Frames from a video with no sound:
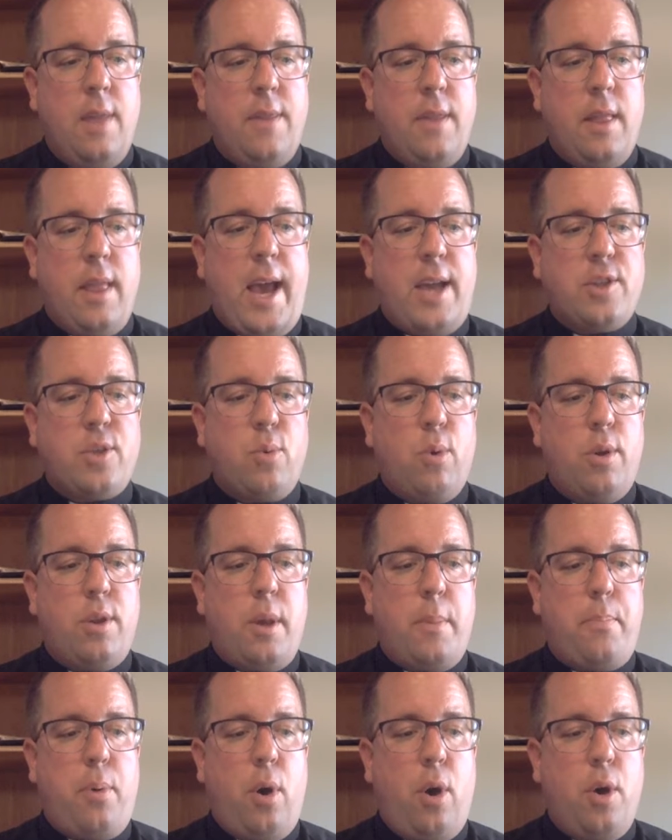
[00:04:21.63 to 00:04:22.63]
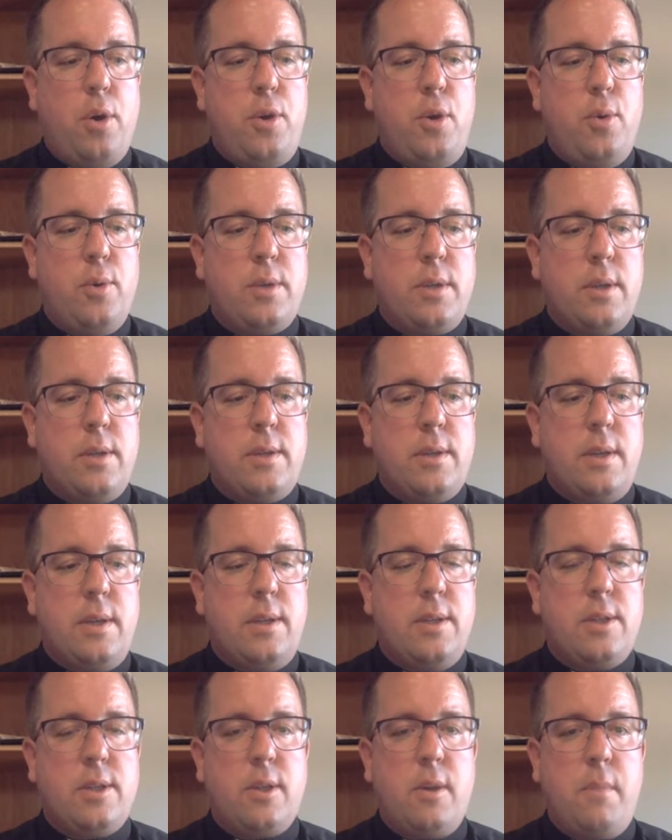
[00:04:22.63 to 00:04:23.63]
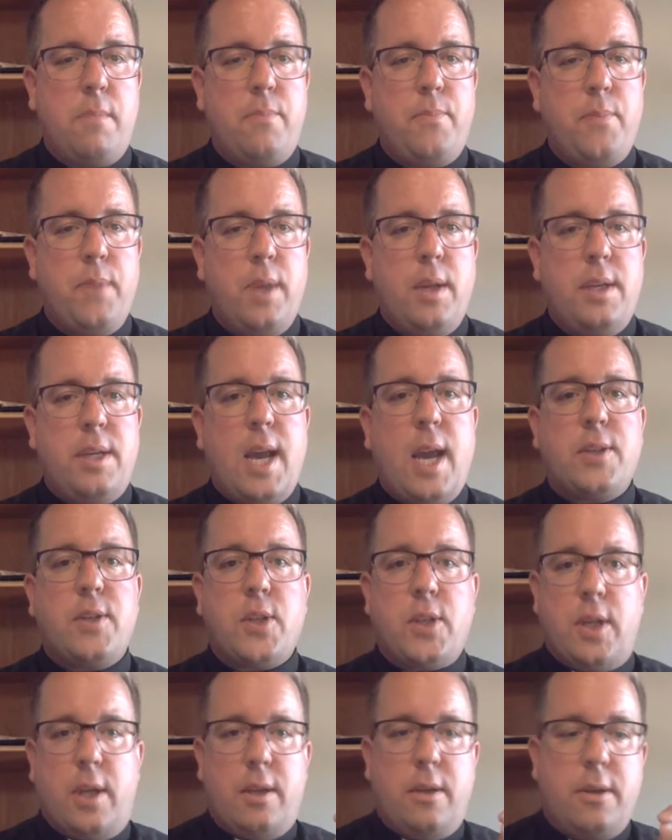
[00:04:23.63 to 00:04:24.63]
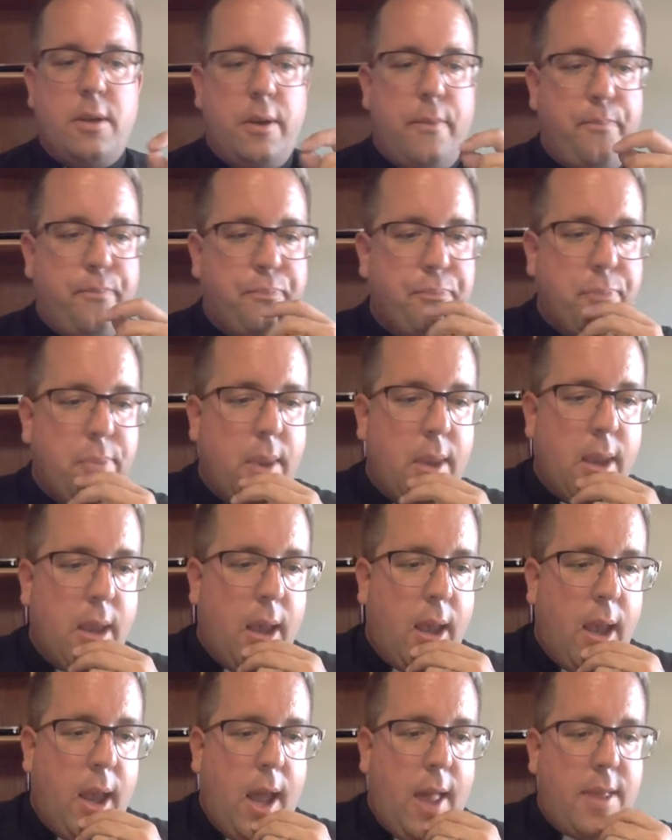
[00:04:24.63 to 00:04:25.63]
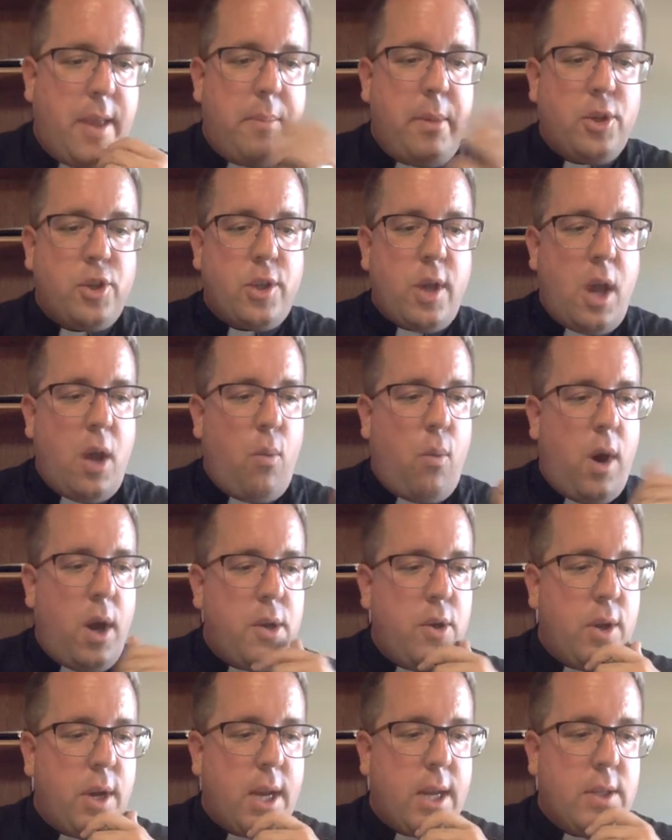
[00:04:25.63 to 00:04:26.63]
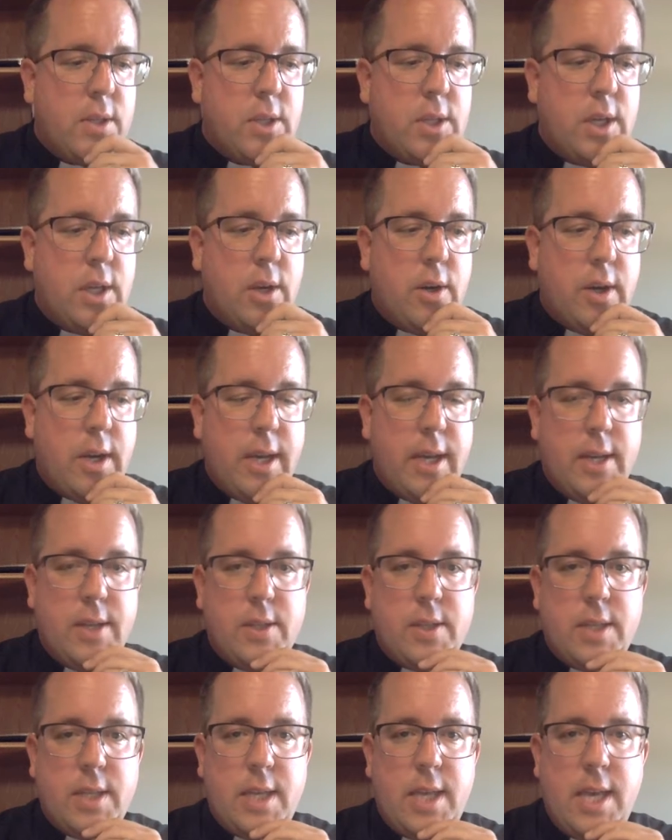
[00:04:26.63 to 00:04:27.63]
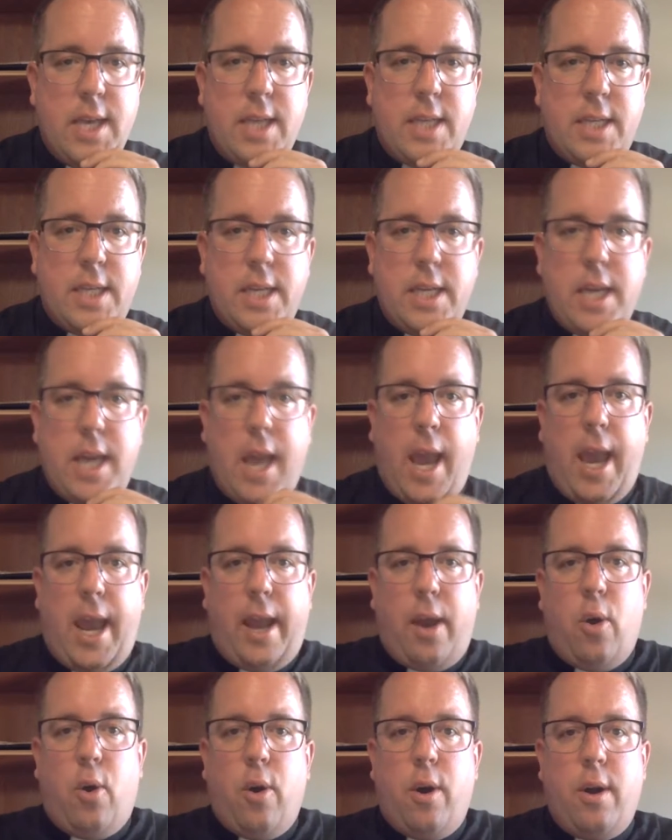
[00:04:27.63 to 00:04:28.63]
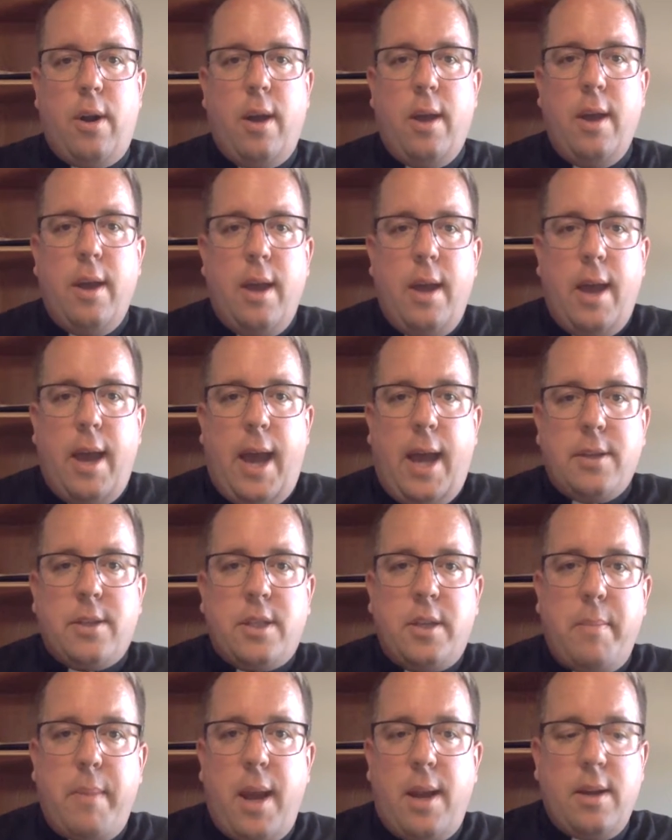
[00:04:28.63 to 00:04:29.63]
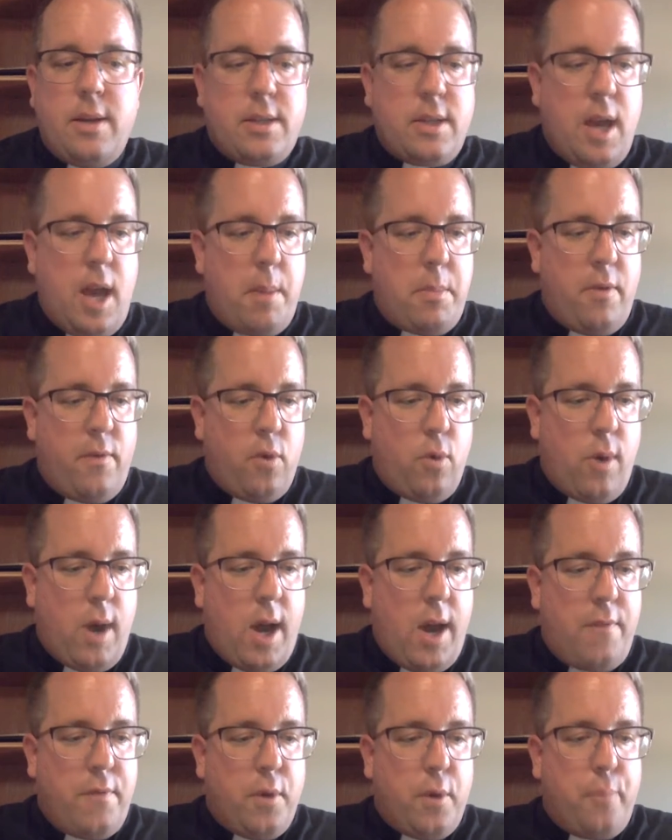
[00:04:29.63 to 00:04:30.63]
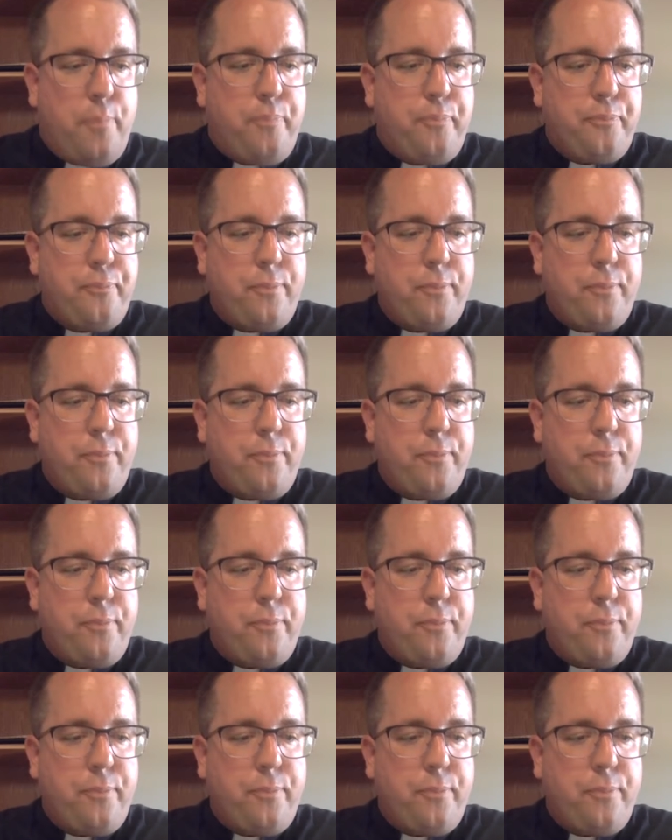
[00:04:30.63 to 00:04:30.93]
The last word that Paul uses is destined. And the image that I want you to consider is ETA, or estimated time of arrival.